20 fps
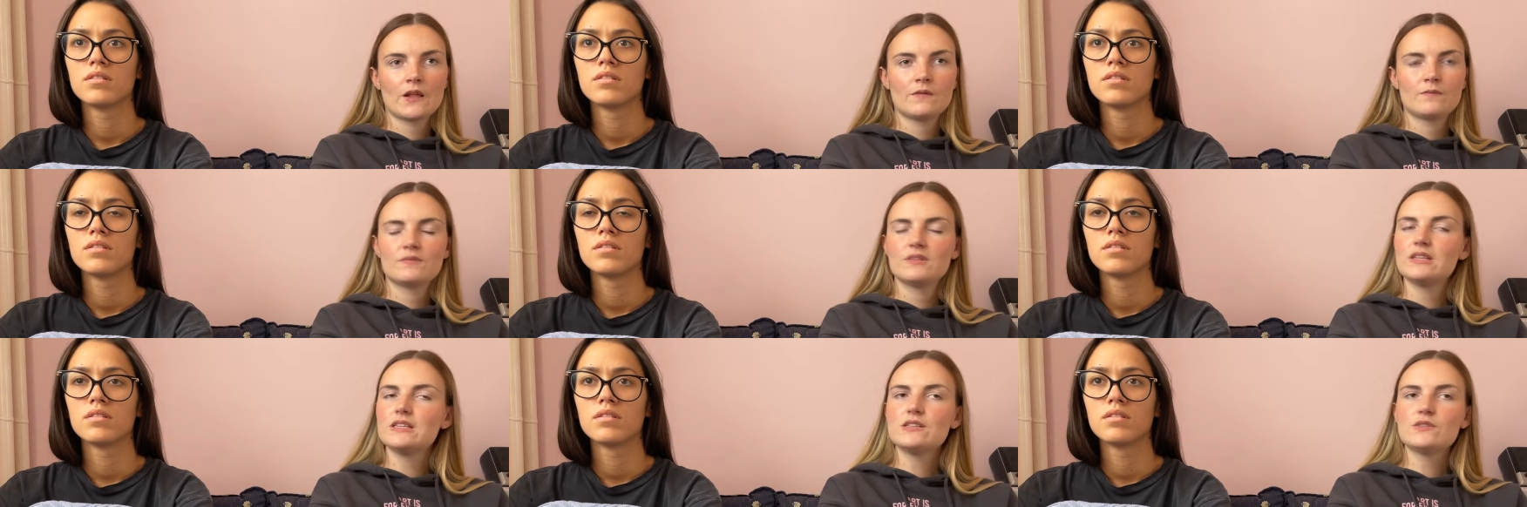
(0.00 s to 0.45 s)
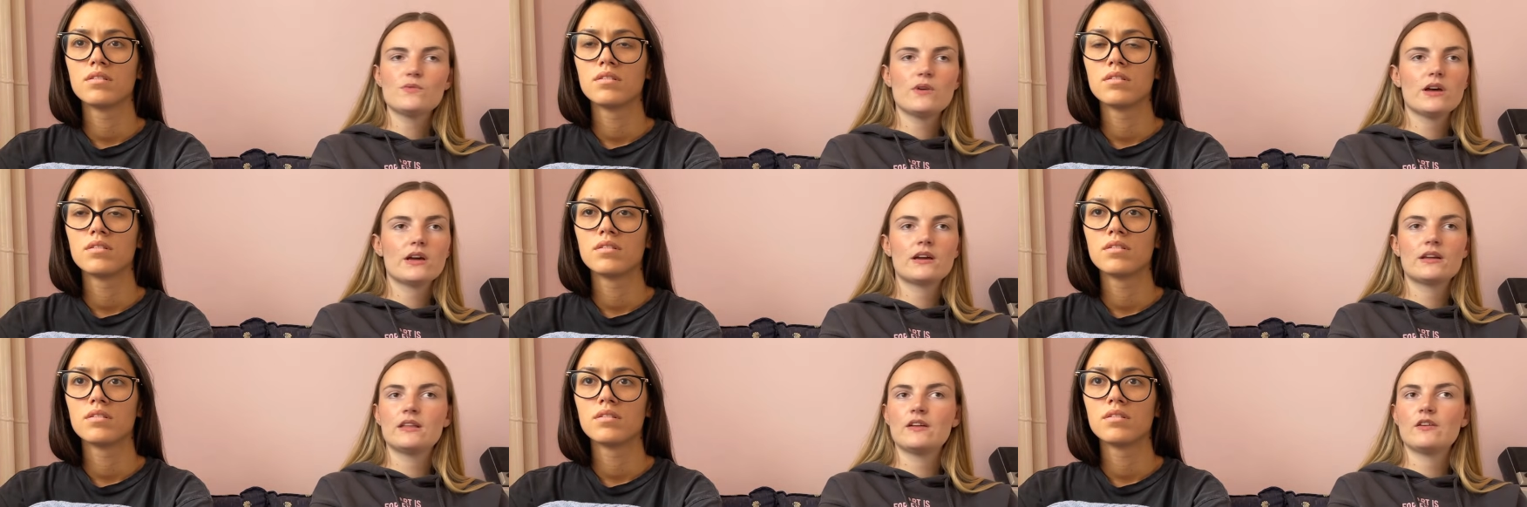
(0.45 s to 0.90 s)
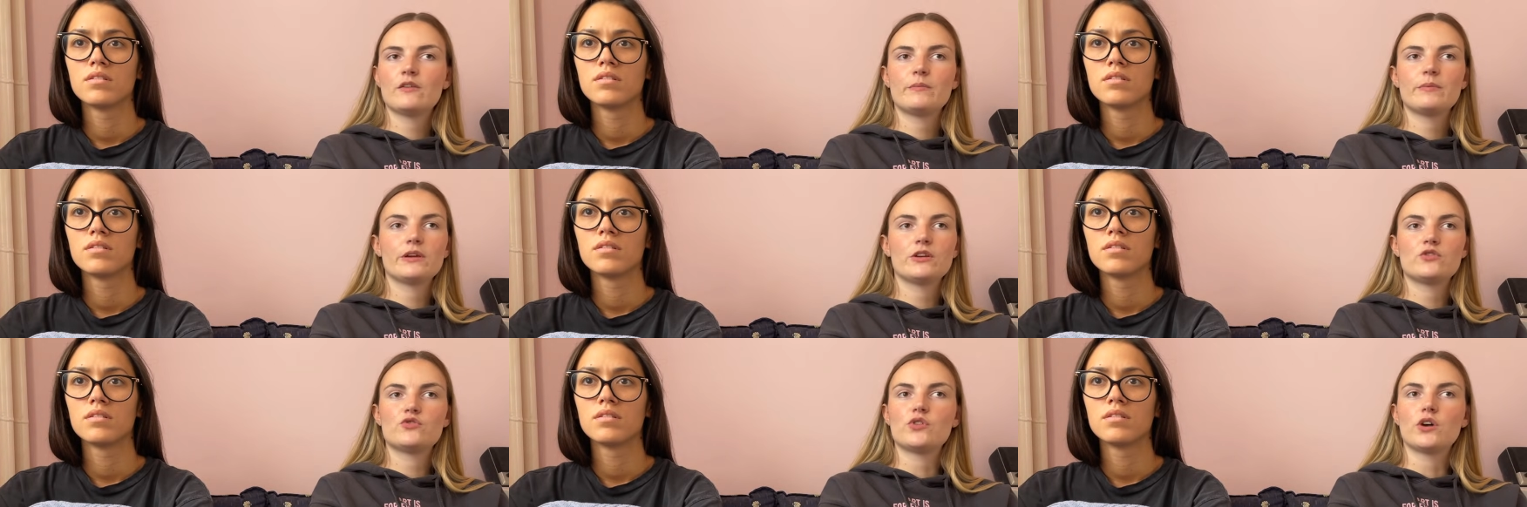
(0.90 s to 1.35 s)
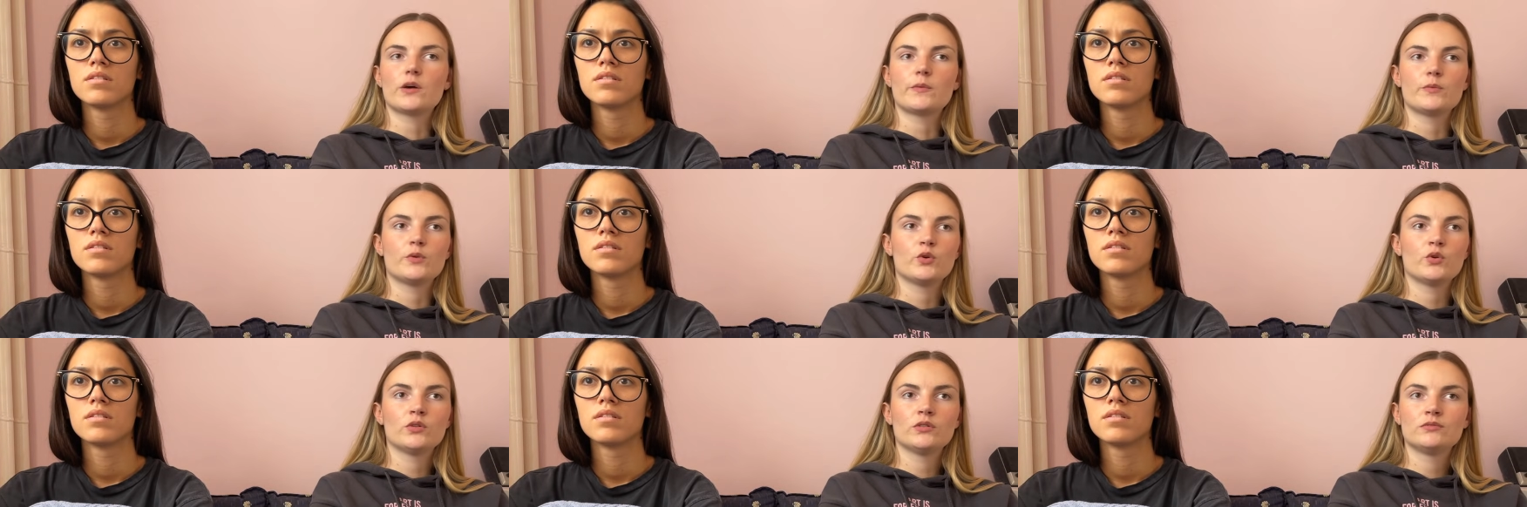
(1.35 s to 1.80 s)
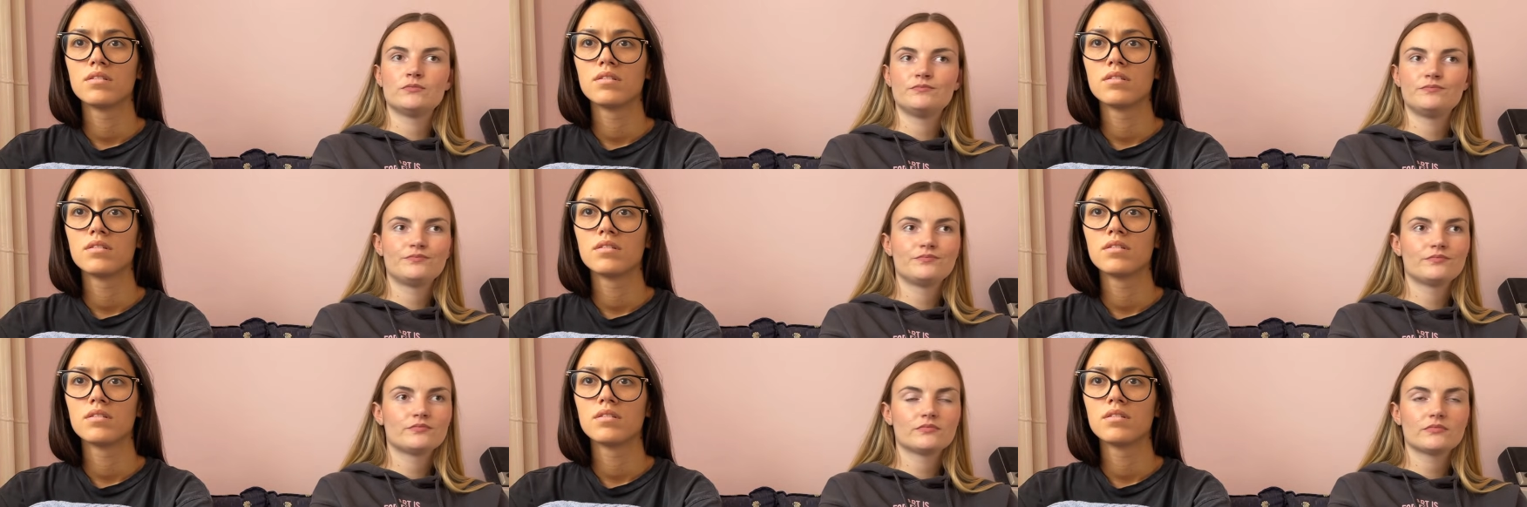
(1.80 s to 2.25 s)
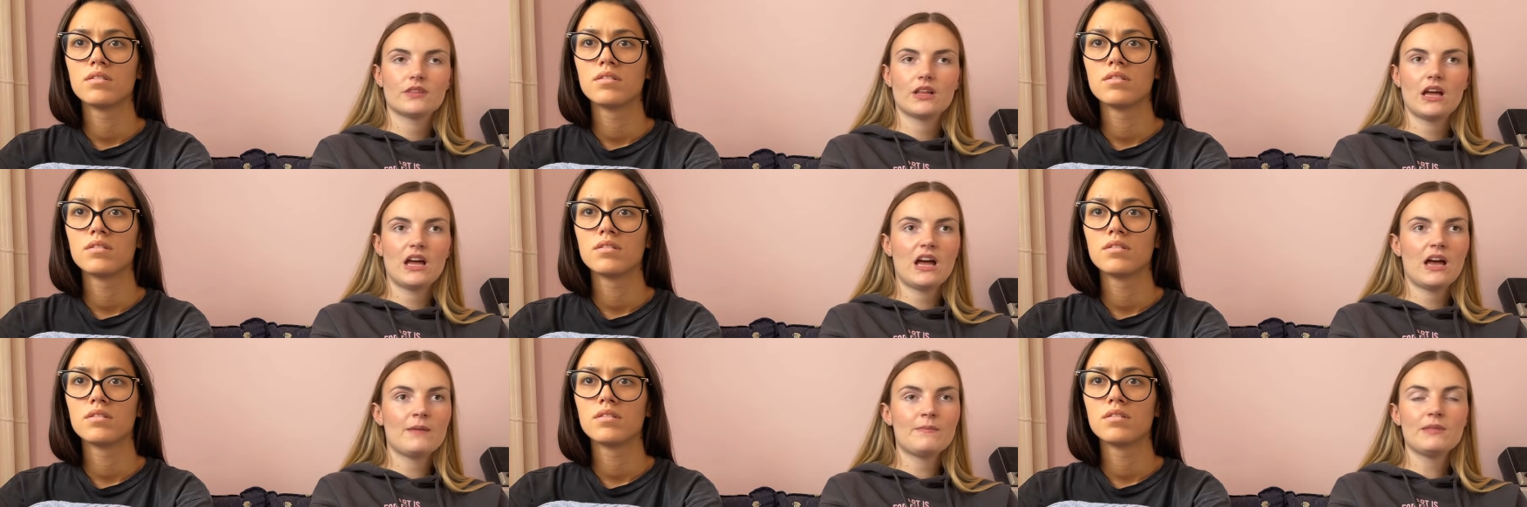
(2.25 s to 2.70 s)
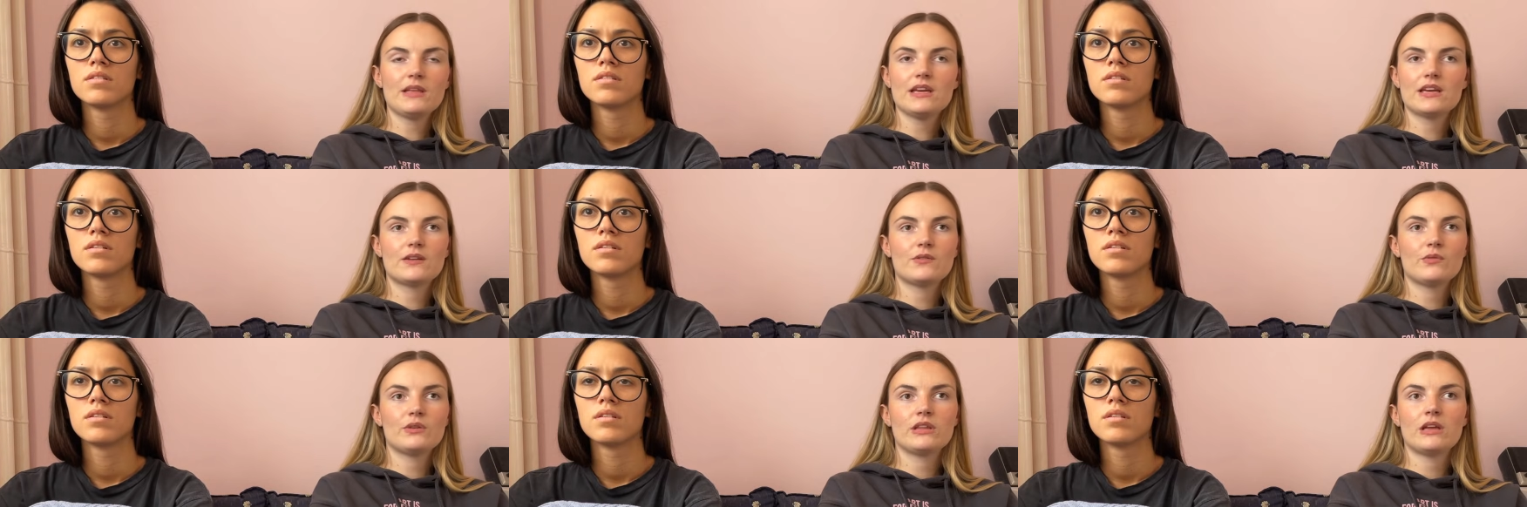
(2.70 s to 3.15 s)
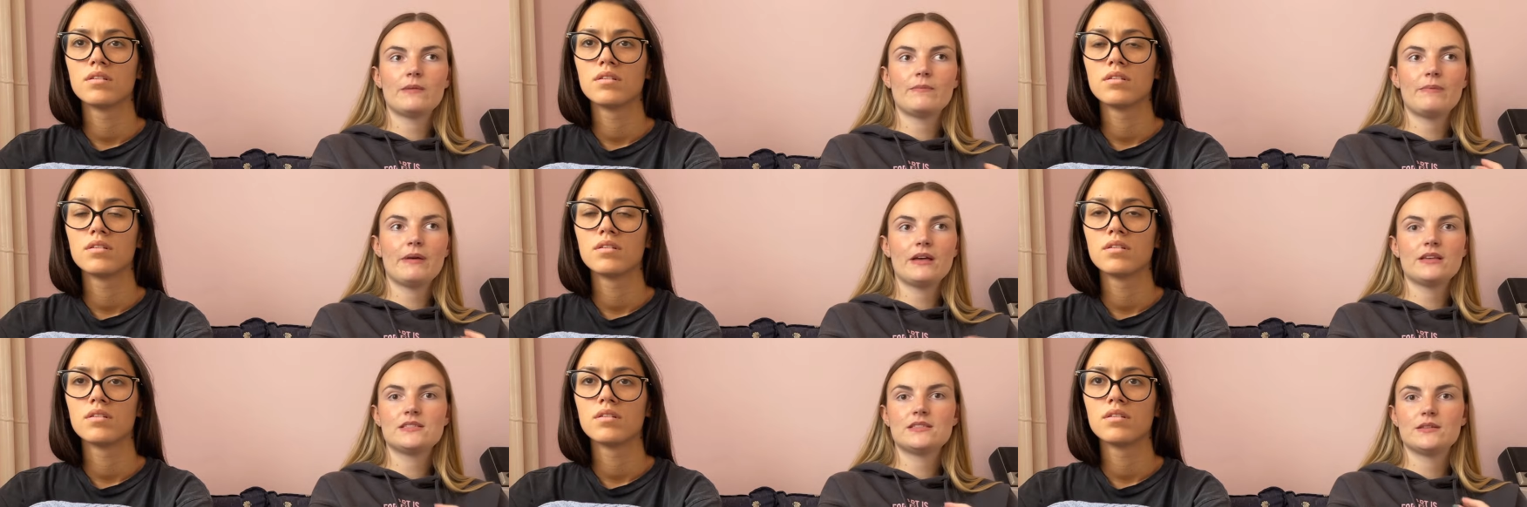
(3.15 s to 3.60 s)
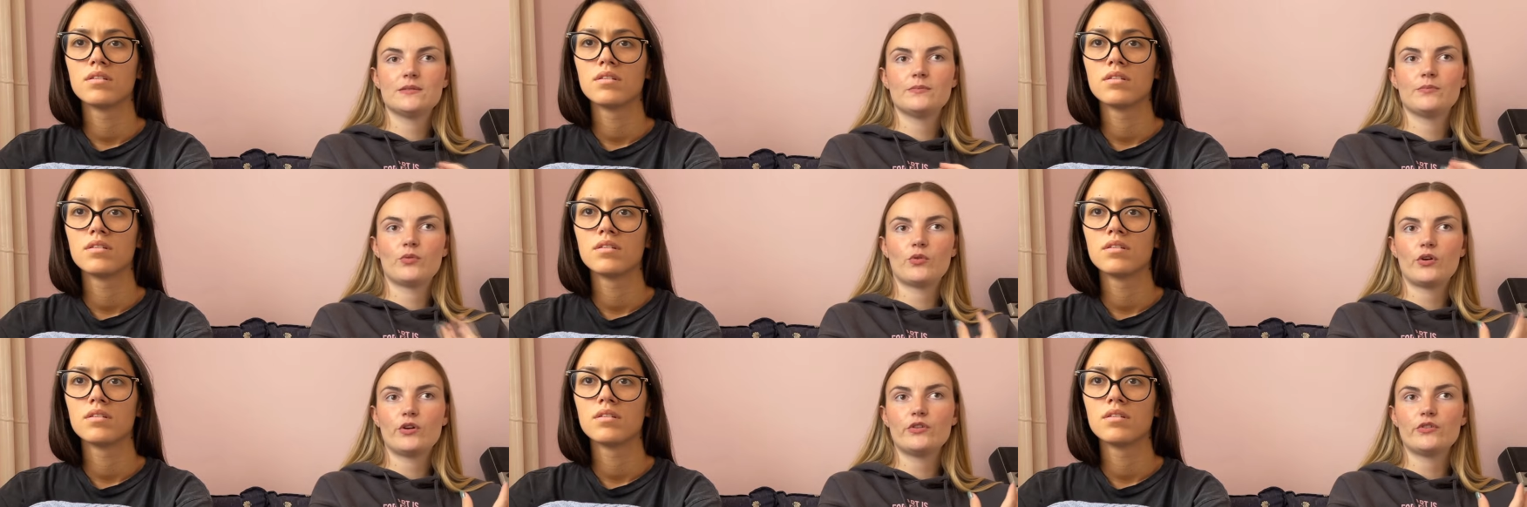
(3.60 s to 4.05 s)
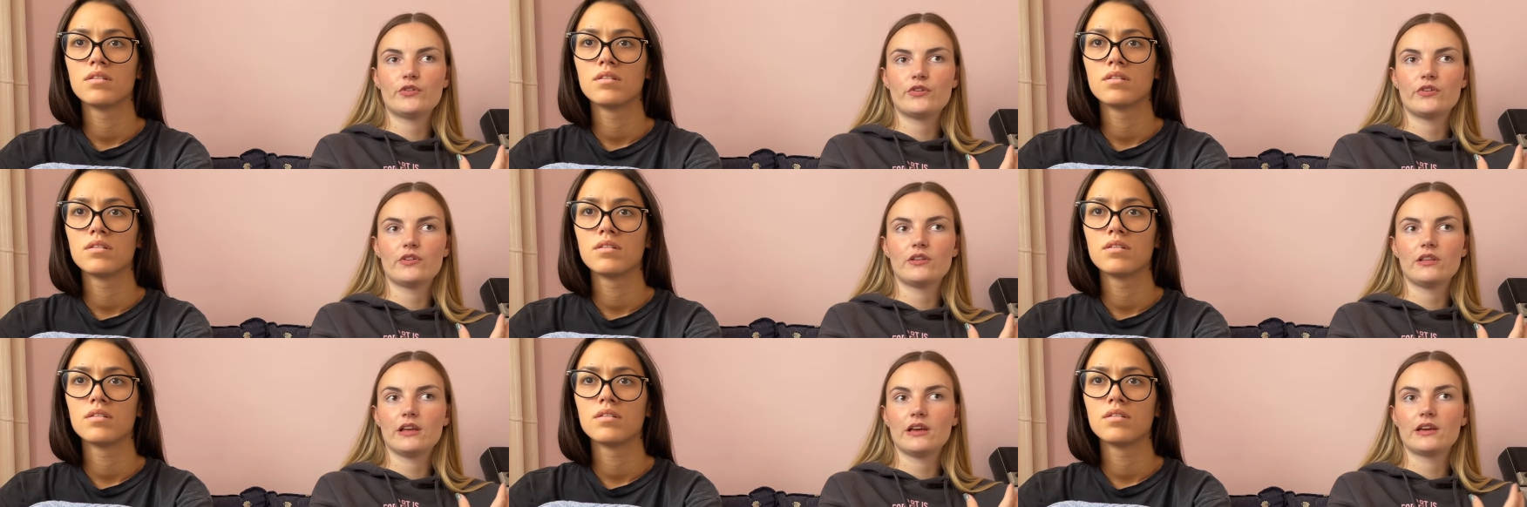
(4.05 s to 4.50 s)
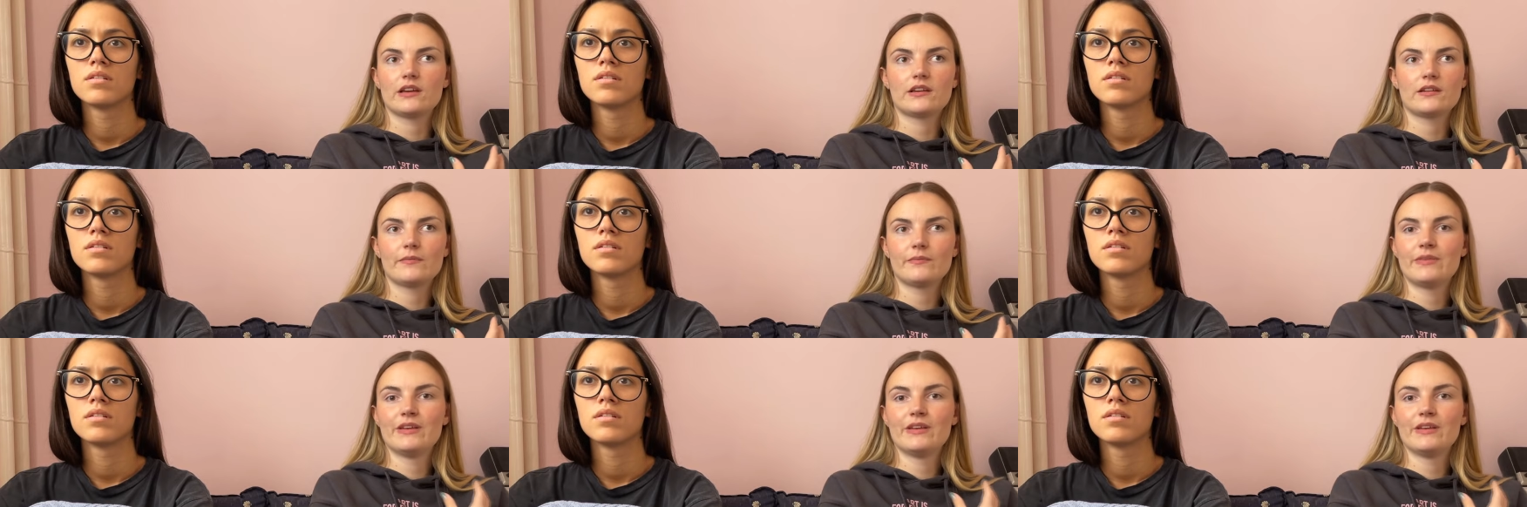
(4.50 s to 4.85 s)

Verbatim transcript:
Speaker 1: This is why I can never be a drug mule. I'm like when I pass the border, like,